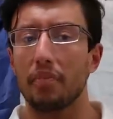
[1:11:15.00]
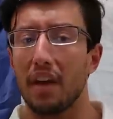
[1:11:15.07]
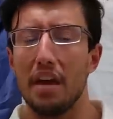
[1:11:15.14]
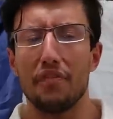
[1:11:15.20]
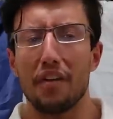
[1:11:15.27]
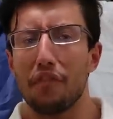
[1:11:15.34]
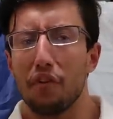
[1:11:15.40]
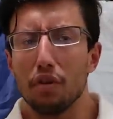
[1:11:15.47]

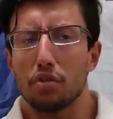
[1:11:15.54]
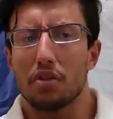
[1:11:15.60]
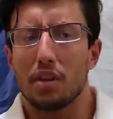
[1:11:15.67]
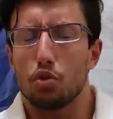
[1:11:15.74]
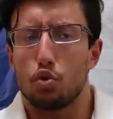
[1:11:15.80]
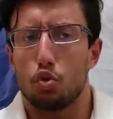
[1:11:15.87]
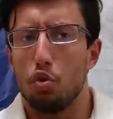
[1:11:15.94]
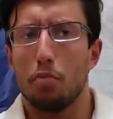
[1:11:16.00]
If I thought
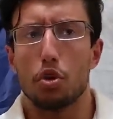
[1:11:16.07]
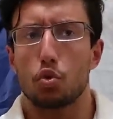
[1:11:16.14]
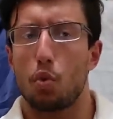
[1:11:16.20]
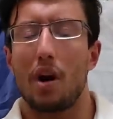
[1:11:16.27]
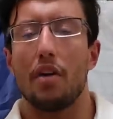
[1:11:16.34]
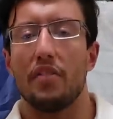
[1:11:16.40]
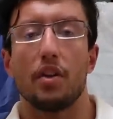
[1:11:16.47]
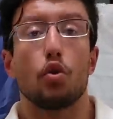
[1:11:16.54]
that Zoomers
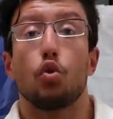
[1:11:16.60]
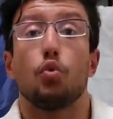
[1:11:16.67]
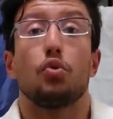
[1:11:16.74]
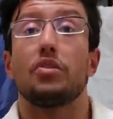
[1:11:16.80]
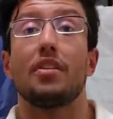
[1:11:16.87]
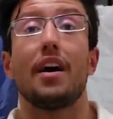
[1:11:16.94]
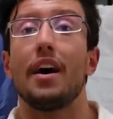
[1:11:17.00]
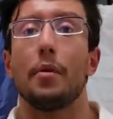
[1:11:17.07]
were having a
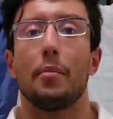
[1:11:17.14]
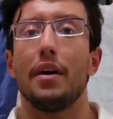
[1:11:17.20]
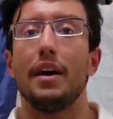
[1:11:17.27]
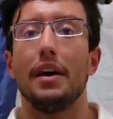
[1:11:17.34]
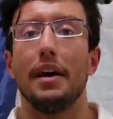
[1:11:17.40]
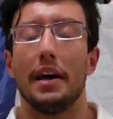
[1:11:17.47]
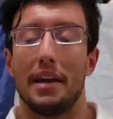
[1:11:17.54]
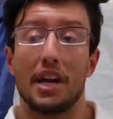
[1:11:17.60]
good time
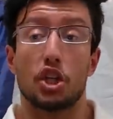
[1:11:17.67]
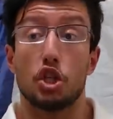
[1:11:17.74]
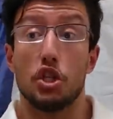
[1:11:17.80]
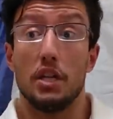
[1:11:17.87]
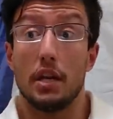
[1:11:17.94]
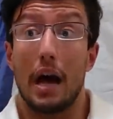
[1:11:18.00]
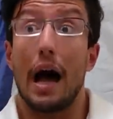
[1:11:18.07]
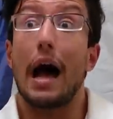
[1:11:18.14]
and
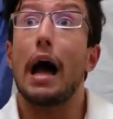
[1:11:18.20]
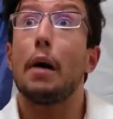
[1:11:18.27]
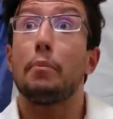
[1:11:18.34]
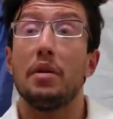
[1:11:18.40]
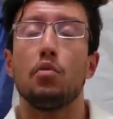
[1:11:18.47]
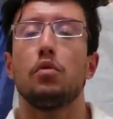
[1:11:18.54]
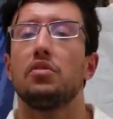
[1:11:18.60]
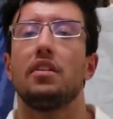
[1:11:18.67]
actually
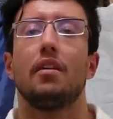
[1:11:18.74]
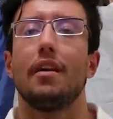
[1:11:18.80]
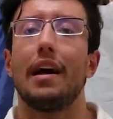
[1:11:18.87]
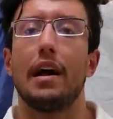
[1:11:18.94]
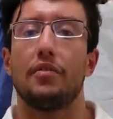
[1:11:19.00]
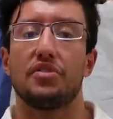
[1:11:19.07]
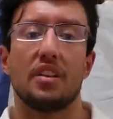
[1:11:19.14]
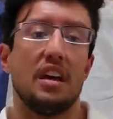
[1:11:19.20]
happy with their
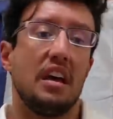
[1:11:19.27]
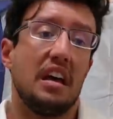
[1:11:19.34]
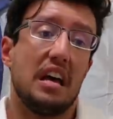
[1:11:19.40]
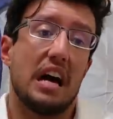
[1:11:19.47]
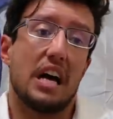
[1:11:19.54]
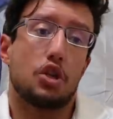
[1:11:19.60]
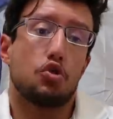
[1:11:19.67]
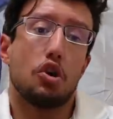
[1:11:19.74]
lives,
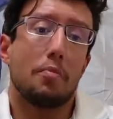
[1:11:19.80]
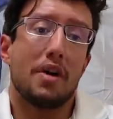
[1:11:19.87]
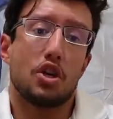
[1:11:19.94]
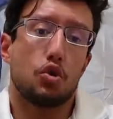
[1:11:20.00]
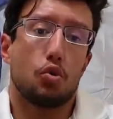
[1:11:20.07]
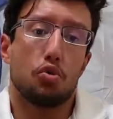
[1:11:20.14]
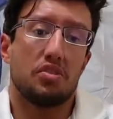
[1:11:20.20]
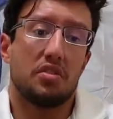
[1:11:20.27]
I shrug my
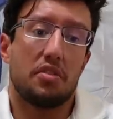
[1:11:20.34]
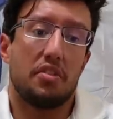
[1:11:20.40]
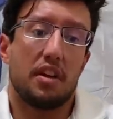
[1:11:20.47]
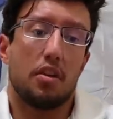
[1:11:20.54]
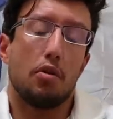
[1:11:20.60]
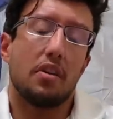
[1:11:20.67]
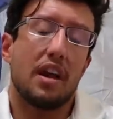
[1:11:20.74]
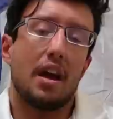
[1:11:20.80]
shoulders and
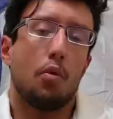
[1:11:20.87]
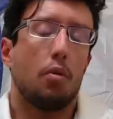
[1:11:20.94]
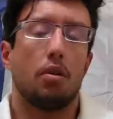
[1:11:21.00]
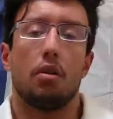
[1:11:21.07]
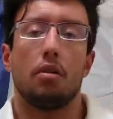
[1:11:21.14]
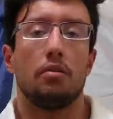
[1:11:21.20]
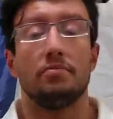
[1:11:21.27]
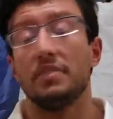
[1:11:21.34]
think, okay,
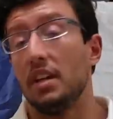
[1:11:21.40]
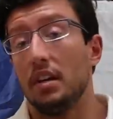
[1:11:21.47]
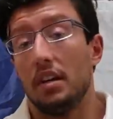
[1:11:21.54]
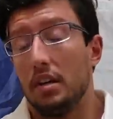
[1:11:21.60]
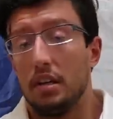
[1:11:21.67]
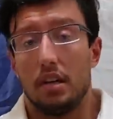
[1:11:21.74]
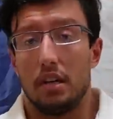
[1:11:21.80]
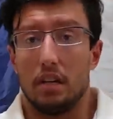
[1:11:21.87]
well,
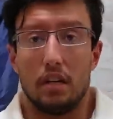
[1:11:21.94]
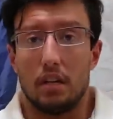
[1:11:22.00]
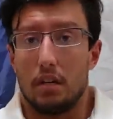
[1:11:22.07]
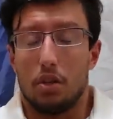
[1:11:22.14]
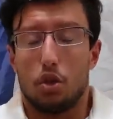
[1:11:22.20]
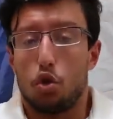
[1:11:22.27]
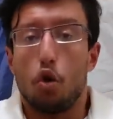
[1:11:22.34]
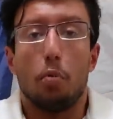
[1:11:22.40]

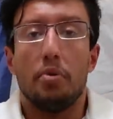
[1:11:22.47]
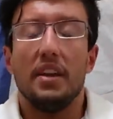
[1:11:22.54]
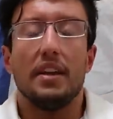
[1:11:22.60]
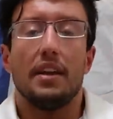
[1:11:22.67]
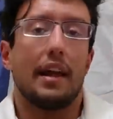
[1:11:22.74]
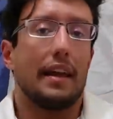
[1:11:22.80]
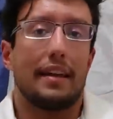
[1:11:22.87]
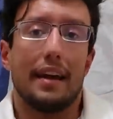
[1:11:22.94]
so be
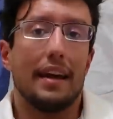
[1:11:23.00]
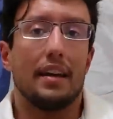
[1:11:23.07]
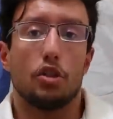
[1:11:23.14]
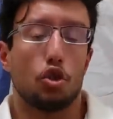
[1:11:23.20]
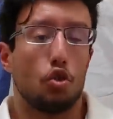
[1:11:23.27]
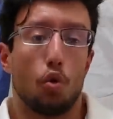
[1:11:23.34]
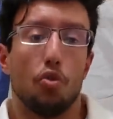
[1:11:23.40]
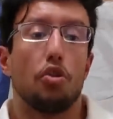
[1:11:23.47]
it, I
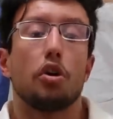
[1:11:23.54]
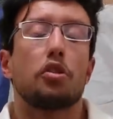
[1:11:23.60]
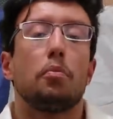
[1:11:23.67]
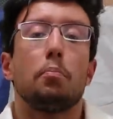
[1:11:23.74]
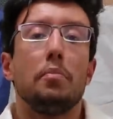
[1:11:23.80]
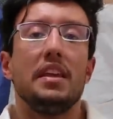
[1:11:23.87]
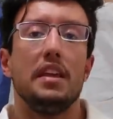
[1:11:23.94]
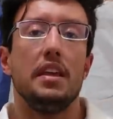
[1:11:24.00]
guess. You're not
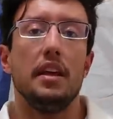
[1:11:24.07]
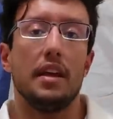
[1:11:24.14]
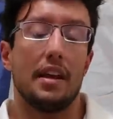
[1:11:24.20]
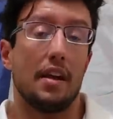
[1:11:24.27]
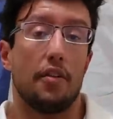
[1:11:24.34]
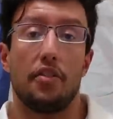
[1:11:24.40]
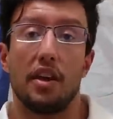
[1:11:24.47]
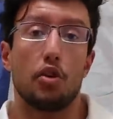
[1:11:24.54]
me, and
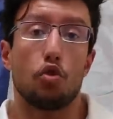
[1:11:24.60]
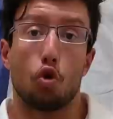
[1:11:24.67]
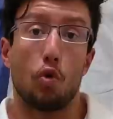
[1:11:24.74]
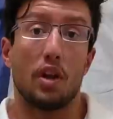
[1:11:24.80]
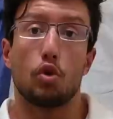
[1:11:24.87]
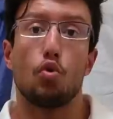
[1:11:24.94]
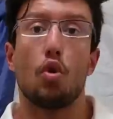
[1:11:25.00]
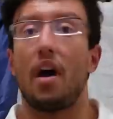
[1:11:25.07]
I think you're
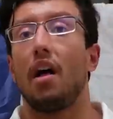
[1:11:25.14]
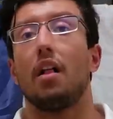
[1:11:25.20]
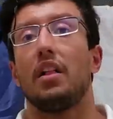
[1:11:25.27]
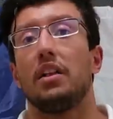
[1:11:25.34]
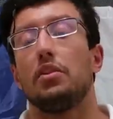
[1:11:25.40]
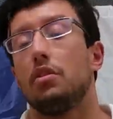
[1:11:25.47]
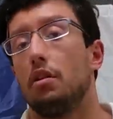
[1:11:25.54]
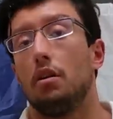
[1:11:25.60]
going to hell
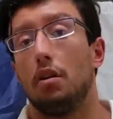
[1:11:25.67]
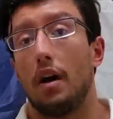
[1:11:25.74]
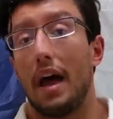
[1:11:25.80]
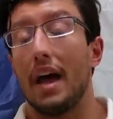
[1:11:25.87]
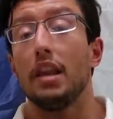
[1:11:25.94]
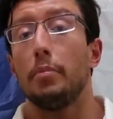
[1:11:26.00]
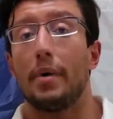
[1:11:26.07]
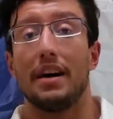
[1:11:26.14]
in a
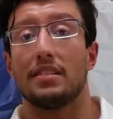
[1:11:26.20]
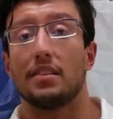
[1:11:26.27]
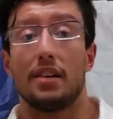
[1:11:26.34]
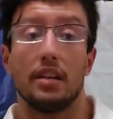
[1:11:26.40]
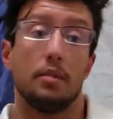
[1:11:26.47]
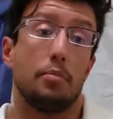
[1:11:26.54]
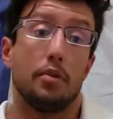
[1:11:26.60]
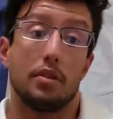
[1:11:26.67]

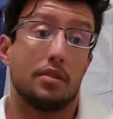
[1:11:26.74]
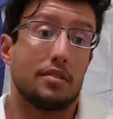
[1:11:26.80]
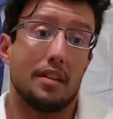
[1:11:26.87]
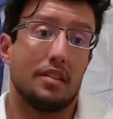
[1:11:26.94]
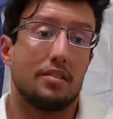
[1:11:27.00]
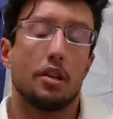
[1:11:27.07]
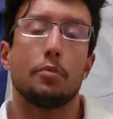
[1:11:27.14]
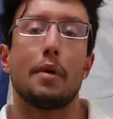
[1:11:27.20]
handbasket, but
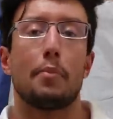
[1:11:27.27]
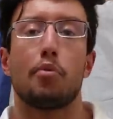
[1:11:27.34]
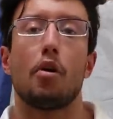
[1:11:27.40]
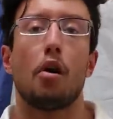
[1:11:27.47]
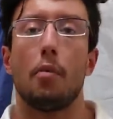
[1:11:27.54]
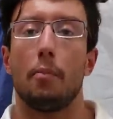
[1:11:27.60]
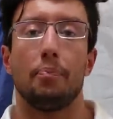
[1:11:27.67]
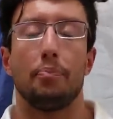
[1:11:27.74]
it's not my
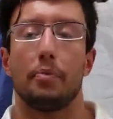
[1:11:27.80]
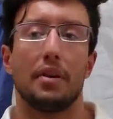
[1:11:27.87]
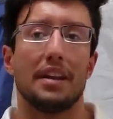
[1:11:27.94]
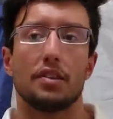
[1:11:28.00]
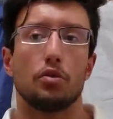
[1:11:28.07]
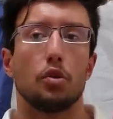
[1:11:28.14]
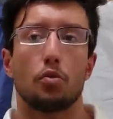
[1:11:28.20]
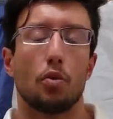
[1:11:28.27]
problem. But
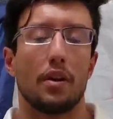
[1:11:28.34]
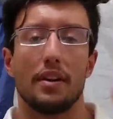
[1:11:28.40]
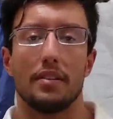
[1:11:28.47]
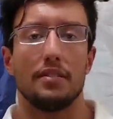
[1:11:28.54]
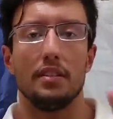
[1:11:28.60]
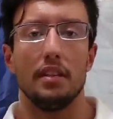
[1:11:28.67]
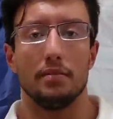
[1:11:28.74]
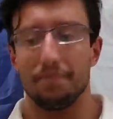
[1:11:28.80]
that's not what I
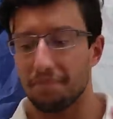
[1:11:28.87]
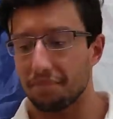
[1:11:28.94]
see.